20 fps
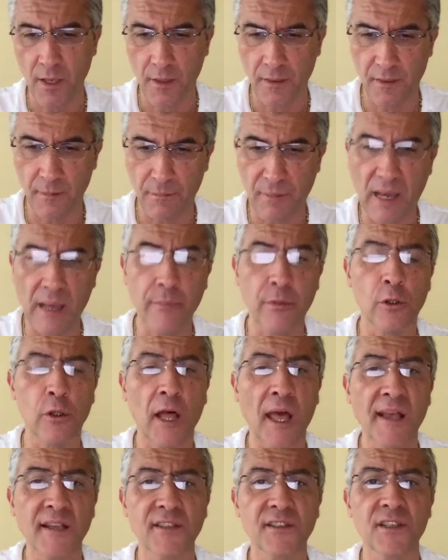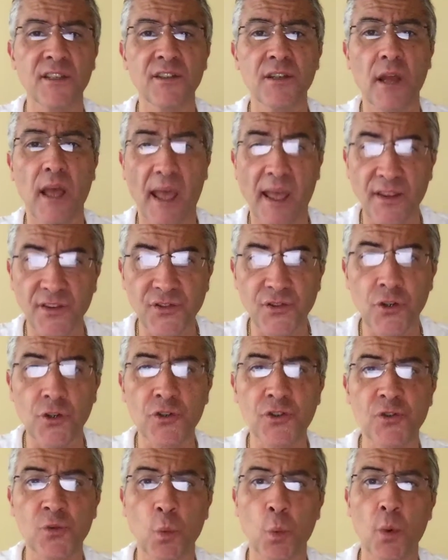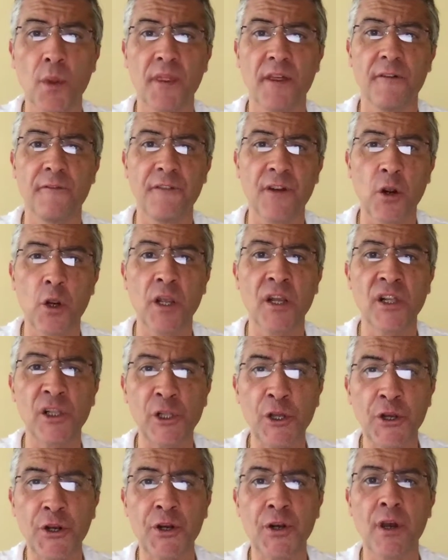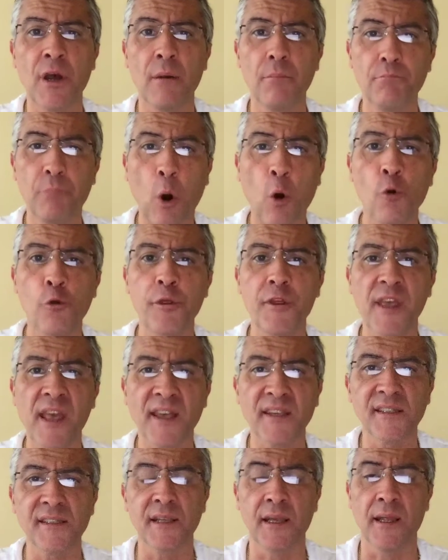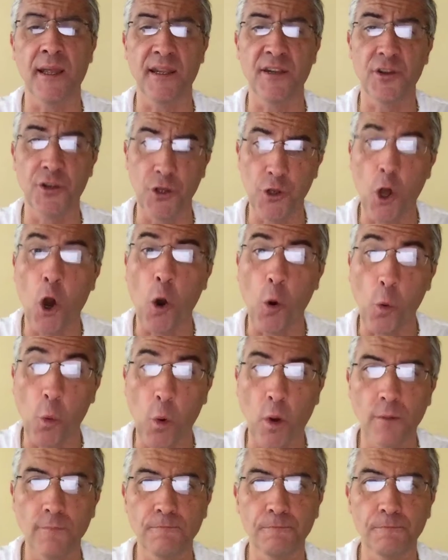The Bible answers with a very clear both yes and no.